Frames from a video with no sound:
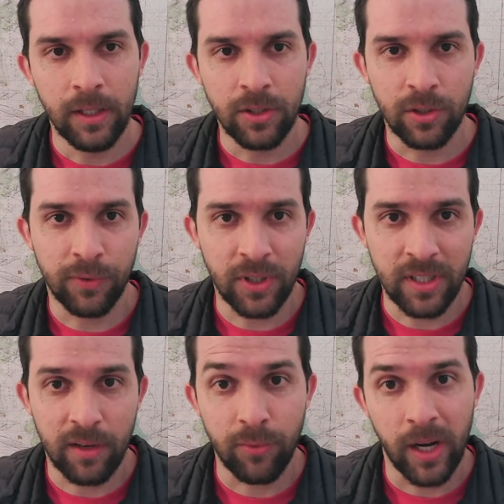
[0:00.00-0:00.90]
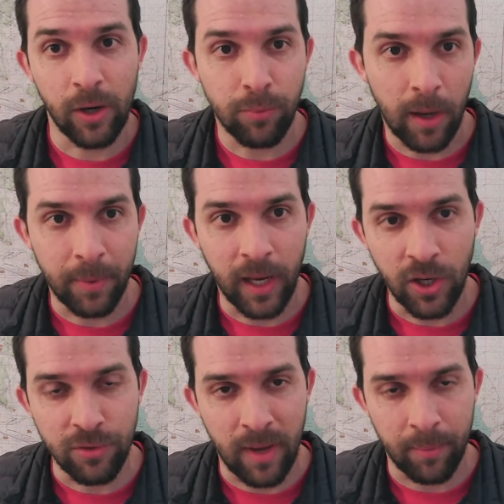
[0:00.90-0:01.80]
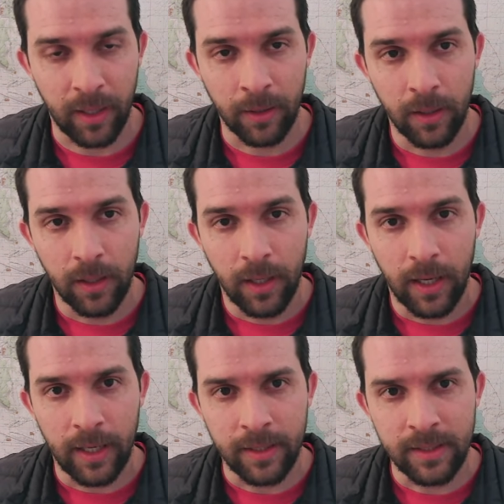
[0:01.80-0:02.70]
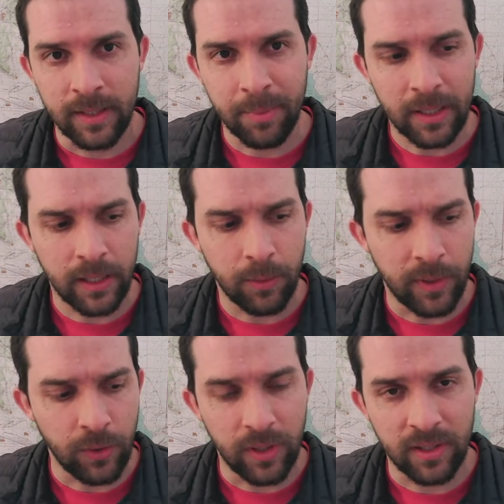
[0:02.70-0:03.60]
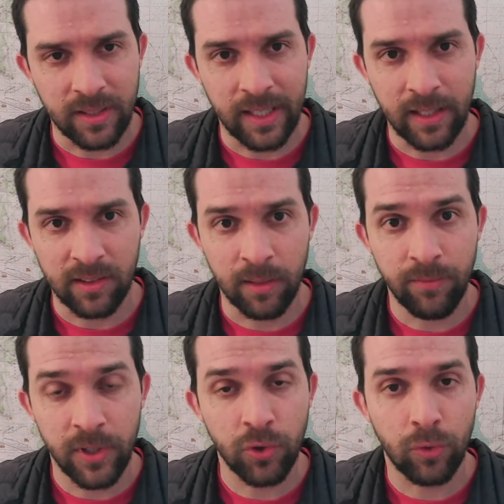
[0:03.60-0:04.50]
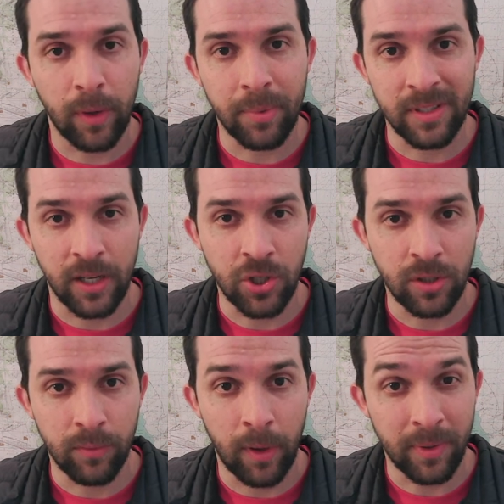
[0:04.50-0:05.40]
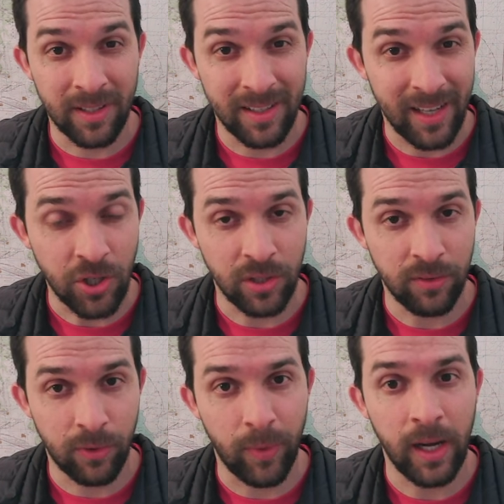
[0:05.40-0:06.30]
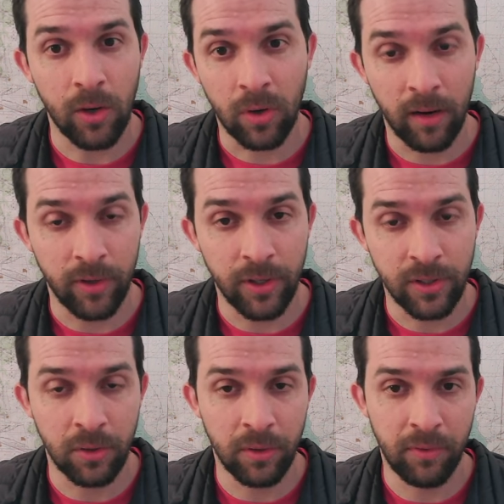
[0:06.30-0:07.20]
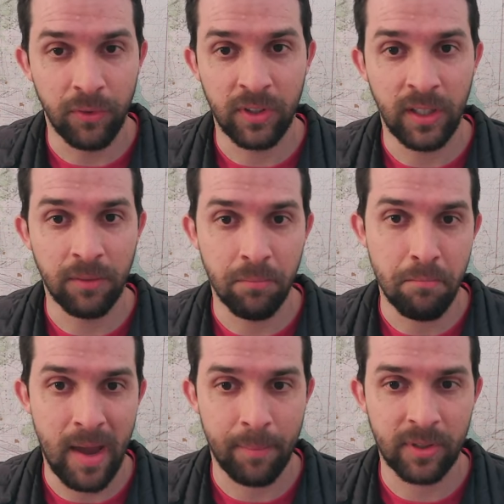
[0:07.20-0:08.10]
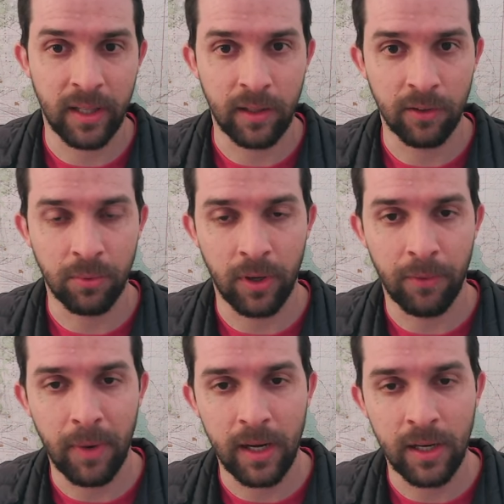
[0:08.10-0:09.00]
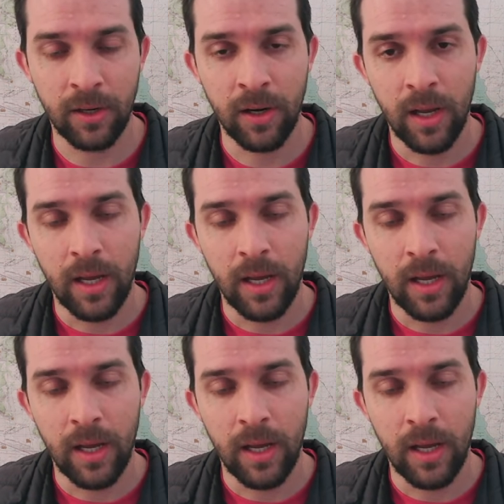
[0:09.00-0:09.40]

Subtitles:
So first off, radio propagation mapping. Typically, we do this to get some visual representation for radio coverage. So if you've seen maps like this one on the right here,